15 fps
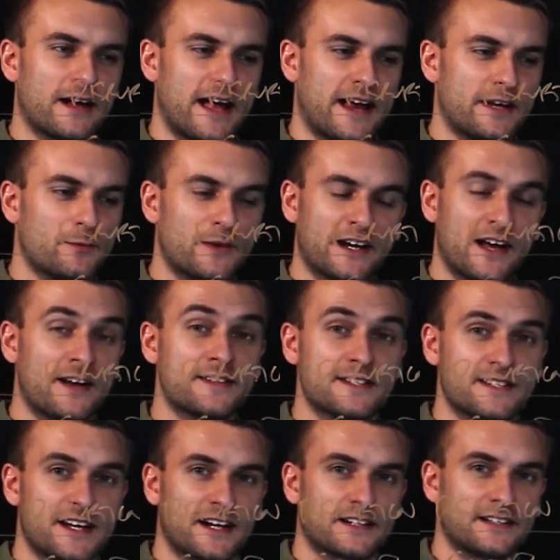and it went
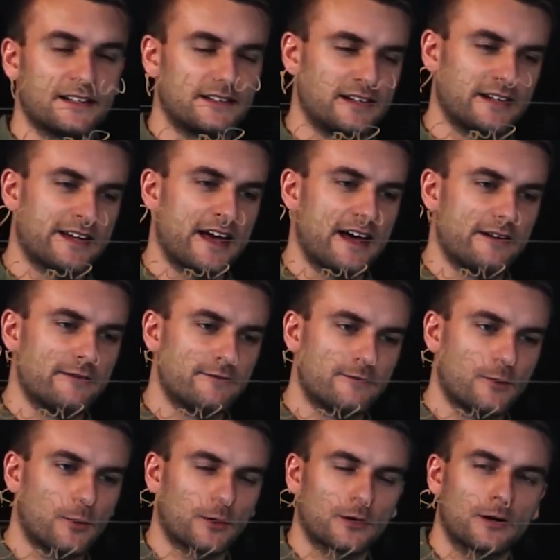undetected again
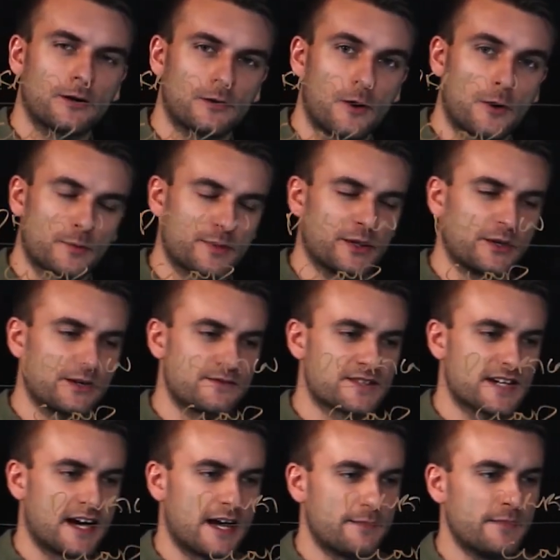for a long period of
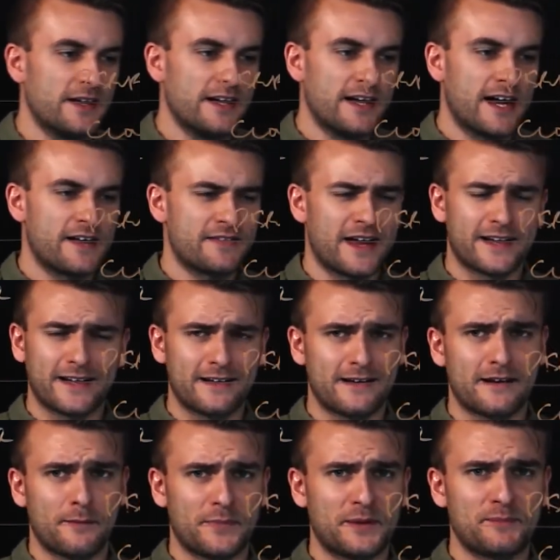time. And that
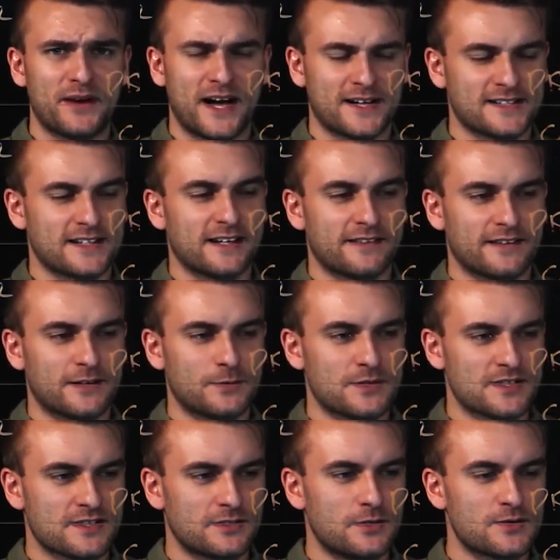ended up impacting, I think it
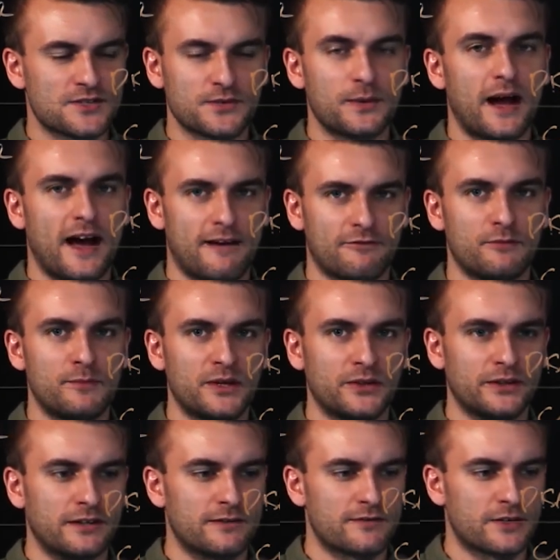was close to
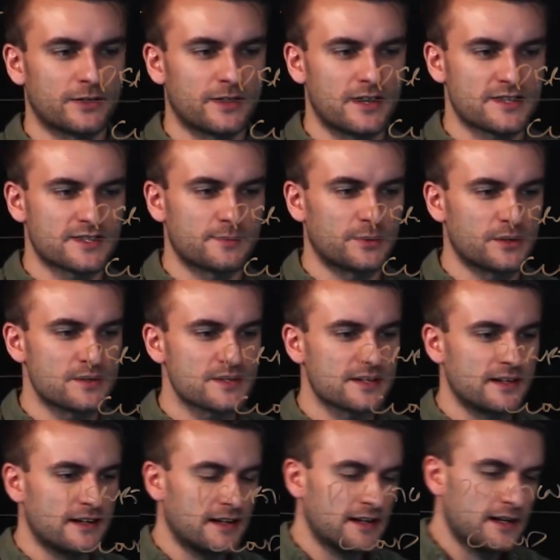500,000 of their customers.
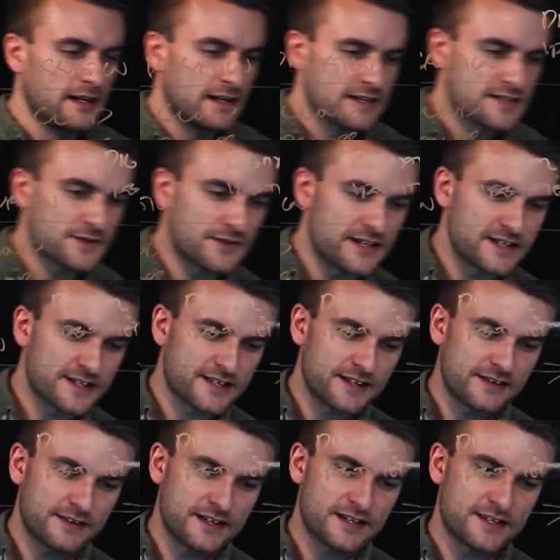So
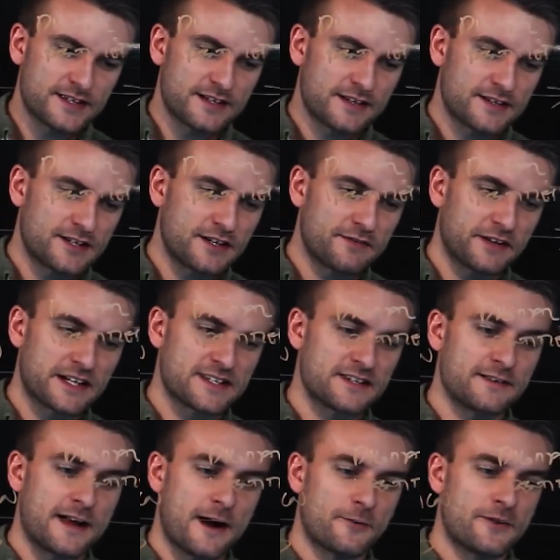these certificates are
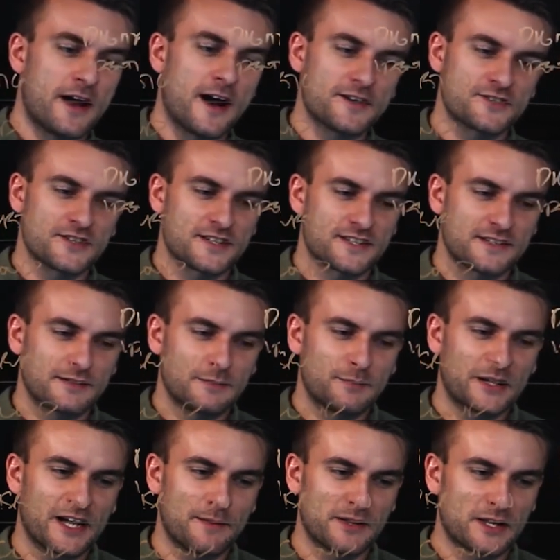now not just
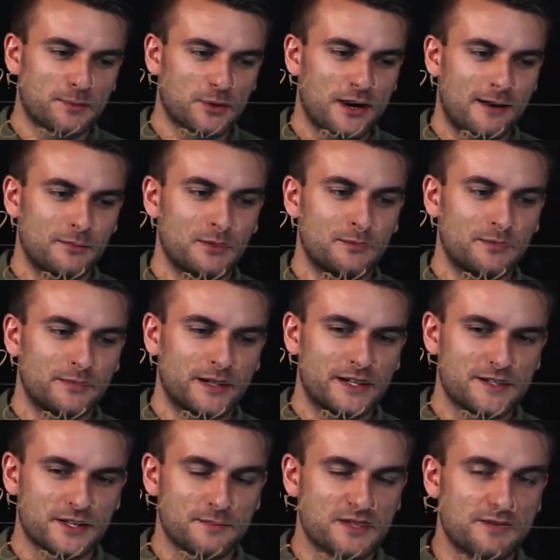becoming a problem in
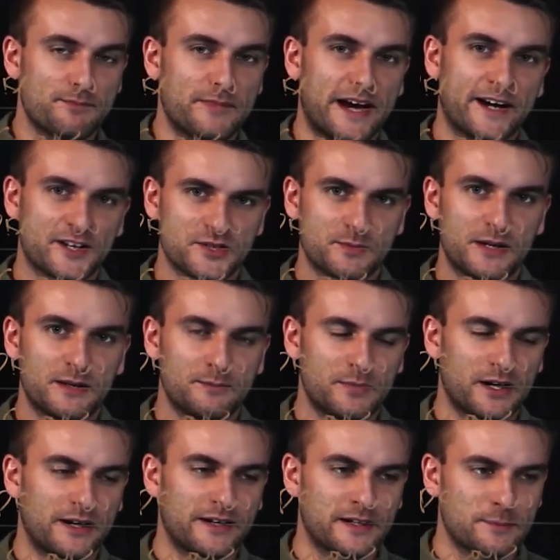terms of management,
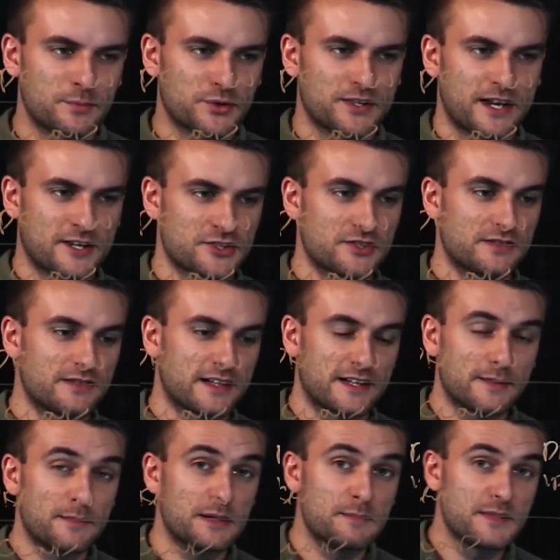but in protection. They
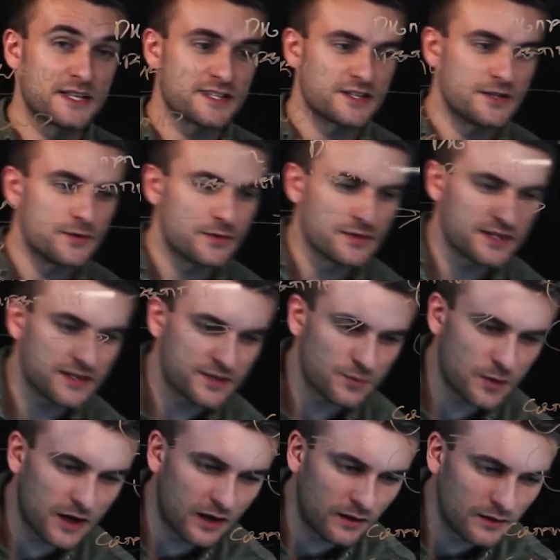can be misused as
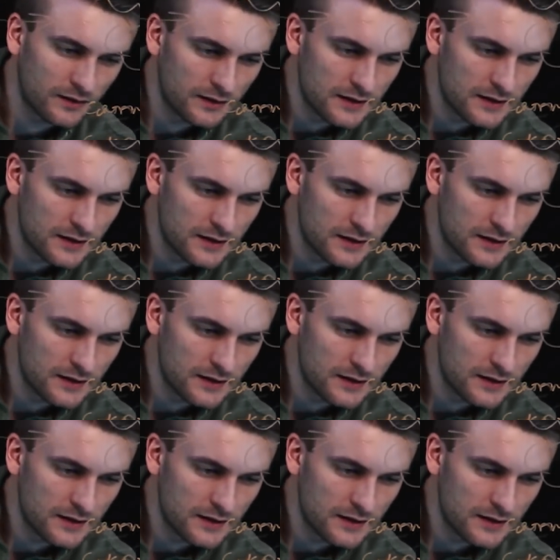well.